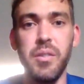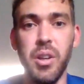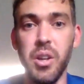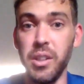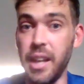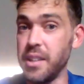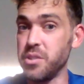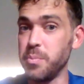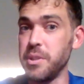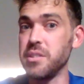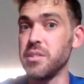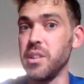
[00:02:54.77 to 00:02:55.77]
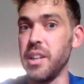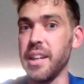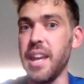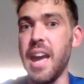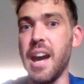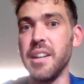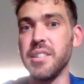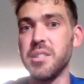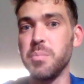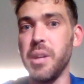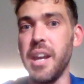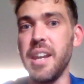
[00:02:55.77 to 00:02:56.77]
her legs will be sort of like
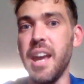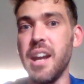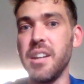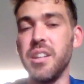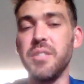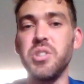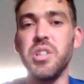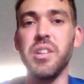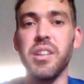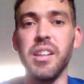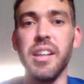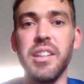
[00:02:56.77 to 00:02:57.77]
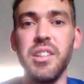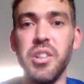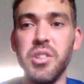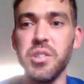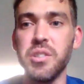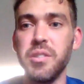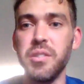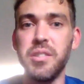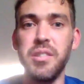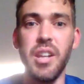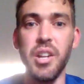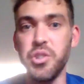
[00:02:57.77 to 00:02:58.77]
splayed out, and if she kind of like, you know, just
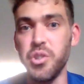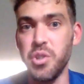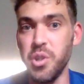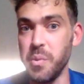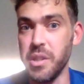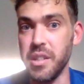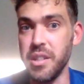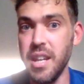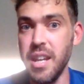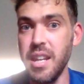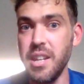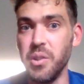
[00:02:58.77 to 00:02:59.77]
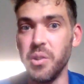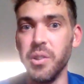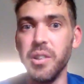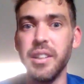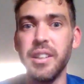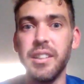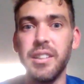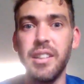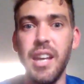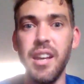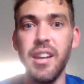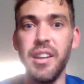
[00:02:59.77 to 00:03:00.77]
nudges you with her knee, or
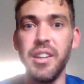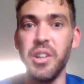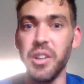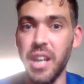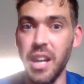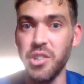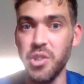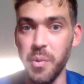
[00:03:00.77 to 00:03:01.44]
you know, kicks you